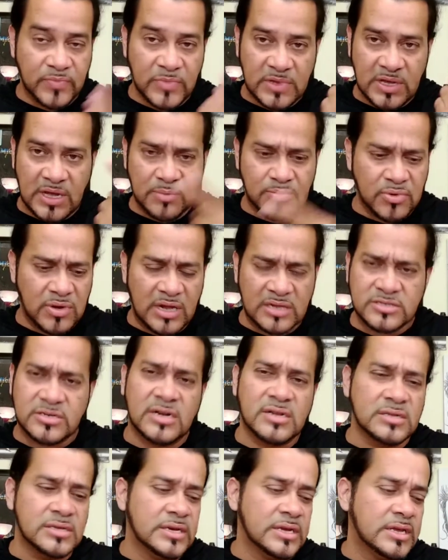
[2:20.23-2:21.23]
I'll, I'll, try
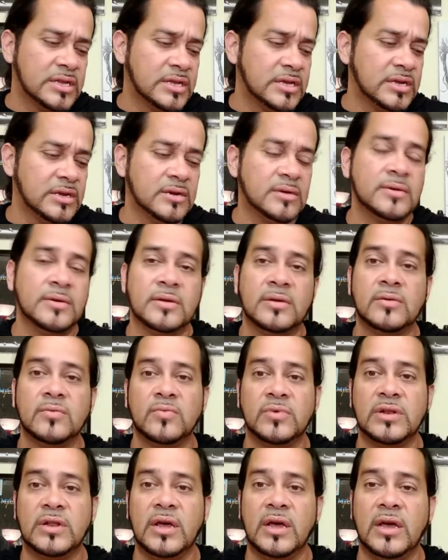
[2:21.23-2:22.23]
to link it here
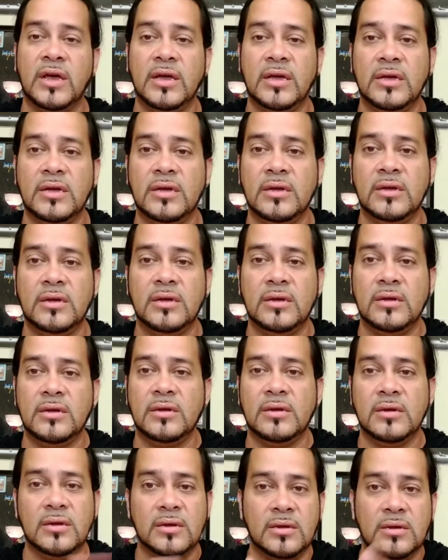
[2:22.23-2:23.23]
when I
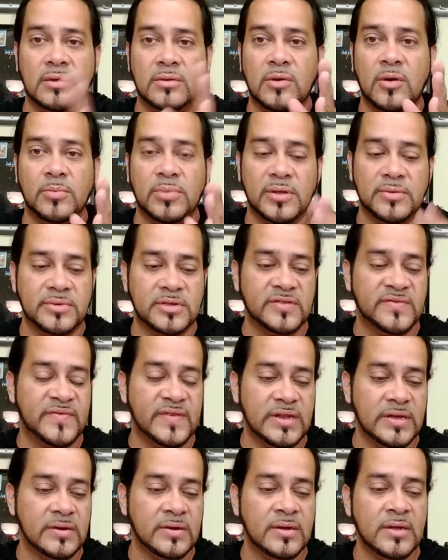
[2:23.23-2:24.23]
upload this
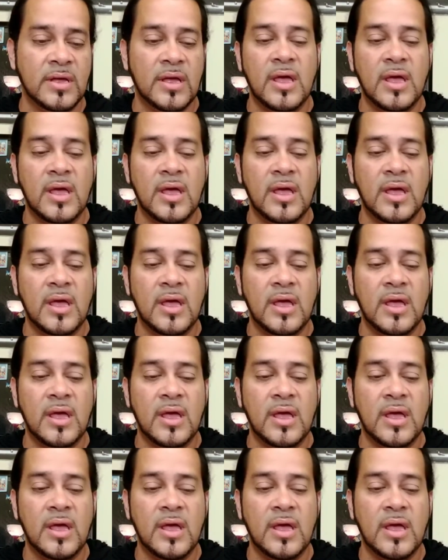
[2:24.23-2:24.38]
video.